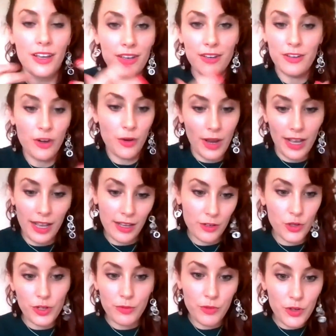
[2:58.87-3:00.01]
you
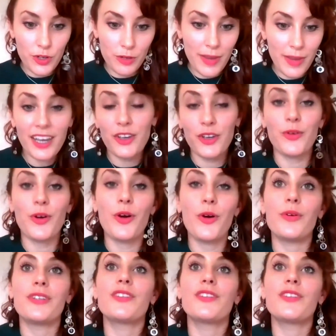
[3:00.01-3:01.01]
can make it your own.